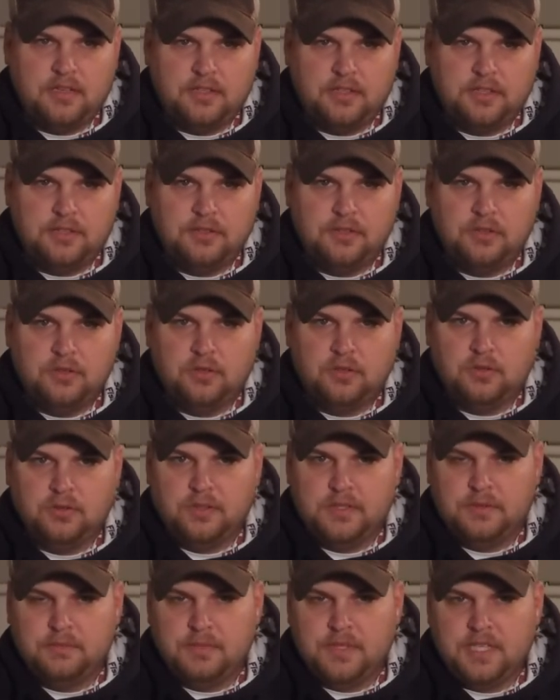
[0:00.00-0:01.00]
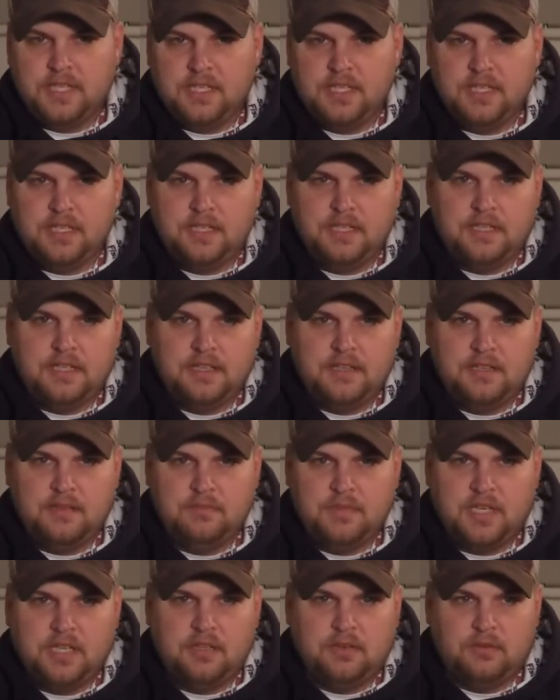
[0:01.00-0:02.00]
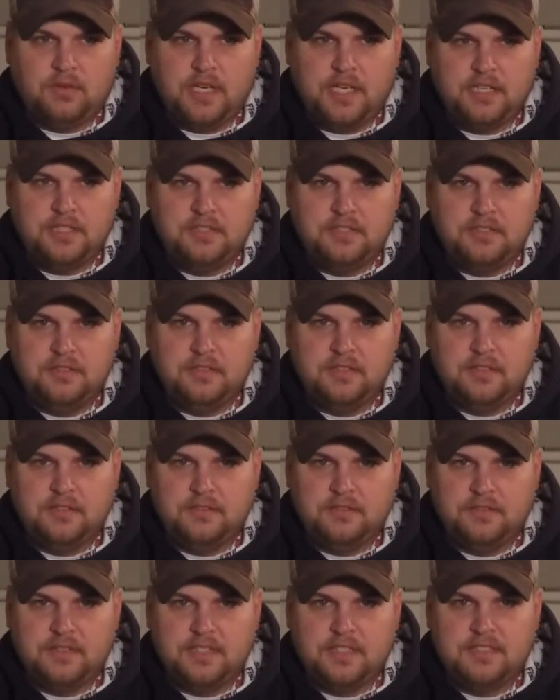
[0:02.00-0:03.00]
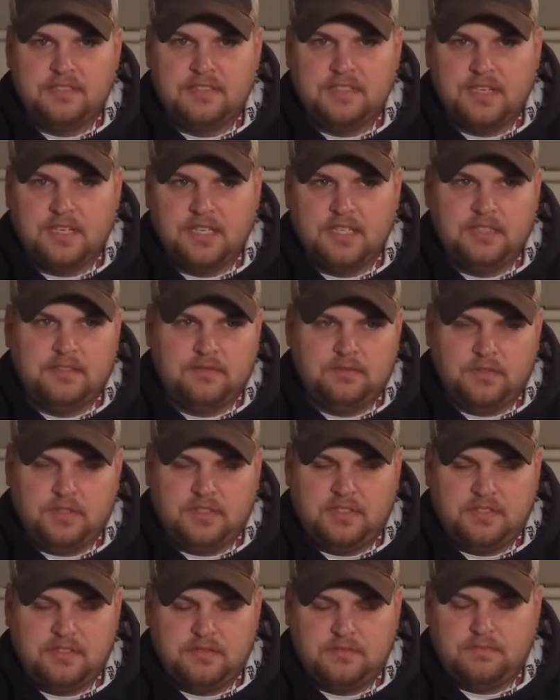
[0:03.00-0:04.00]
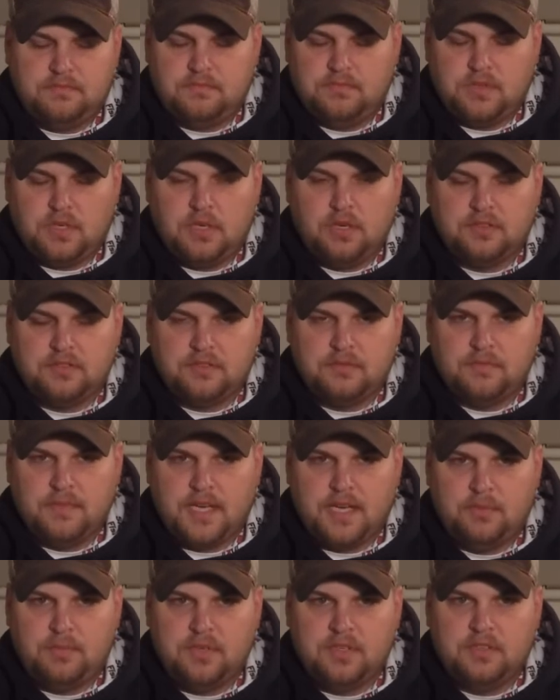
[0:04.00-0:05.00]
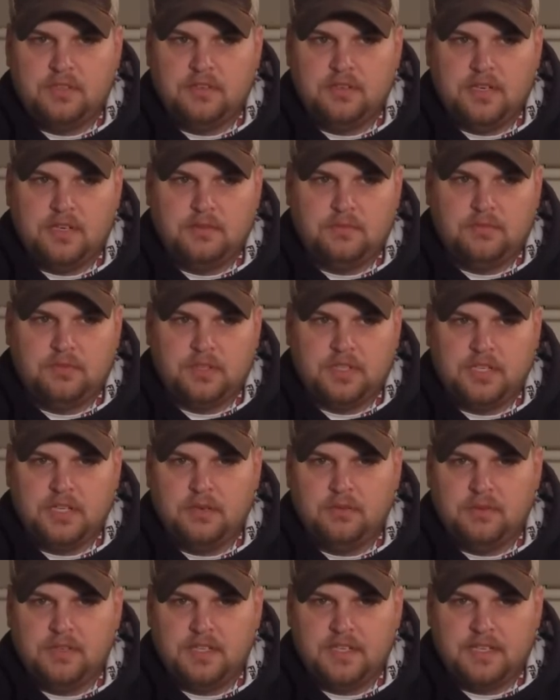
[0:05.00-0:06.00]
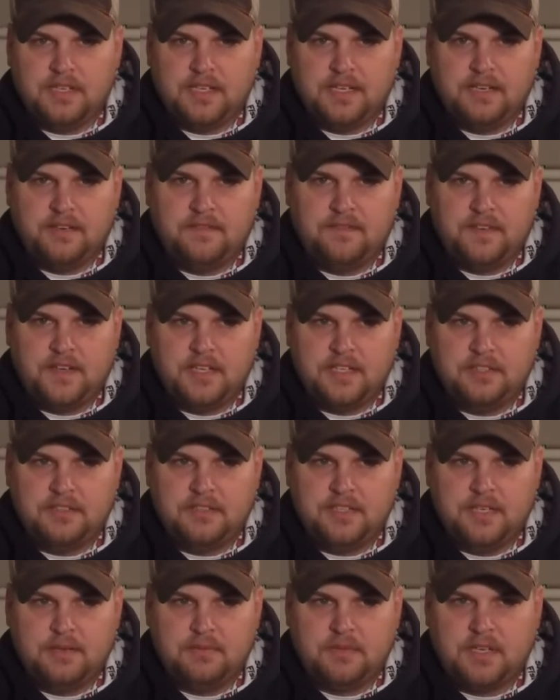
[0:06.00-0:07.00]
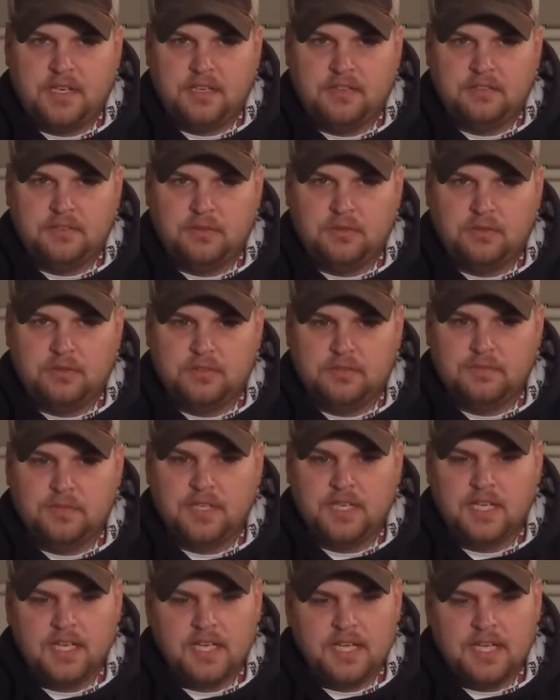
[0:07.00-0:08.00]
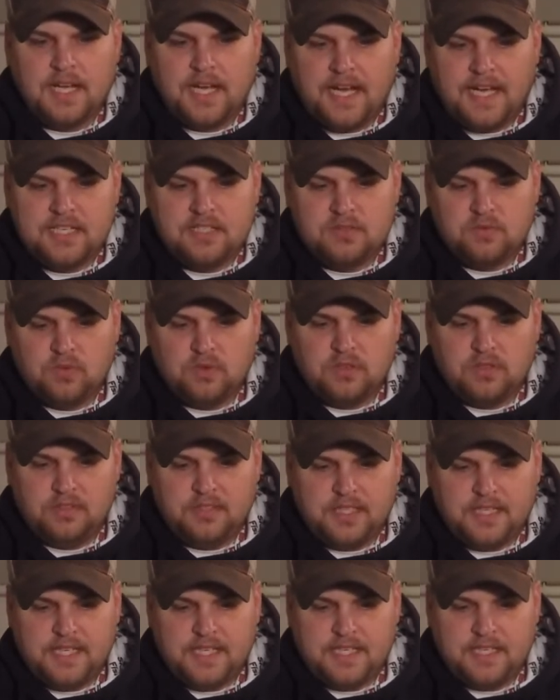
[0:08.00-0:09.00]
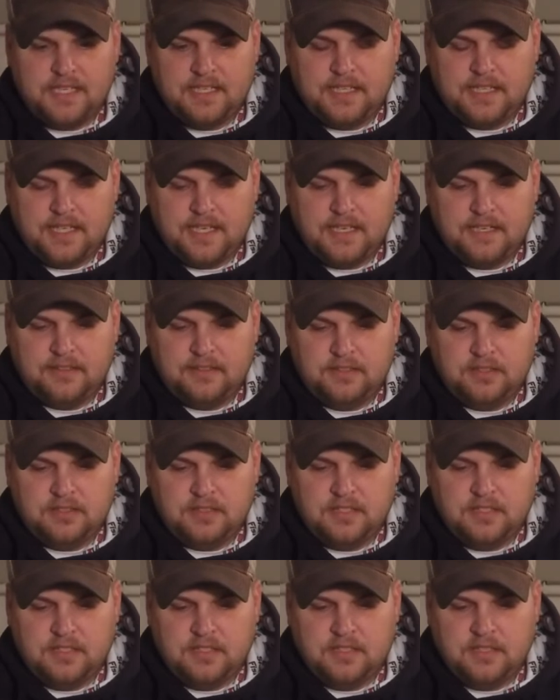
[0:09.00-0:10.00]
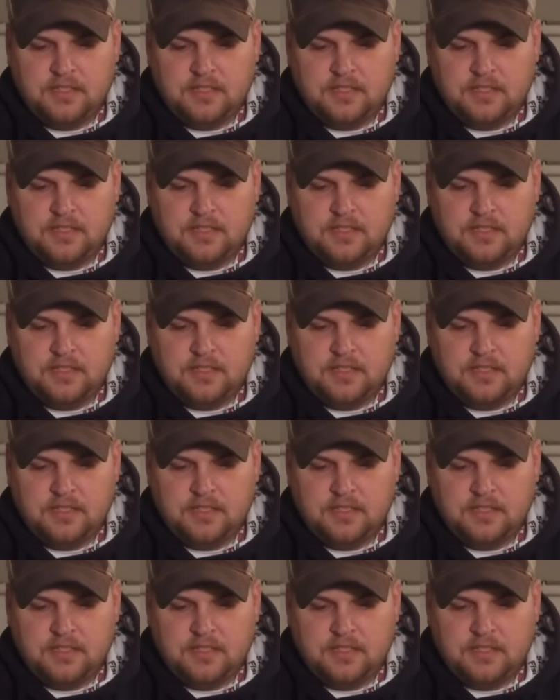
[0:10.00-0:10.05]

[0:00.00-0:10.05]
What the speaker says: Google and Bing, and then my Lowrance unit on the Insight, which is awesome mapping. You're able to go in and kind of find your depth contours. But I just went online and kind of looked at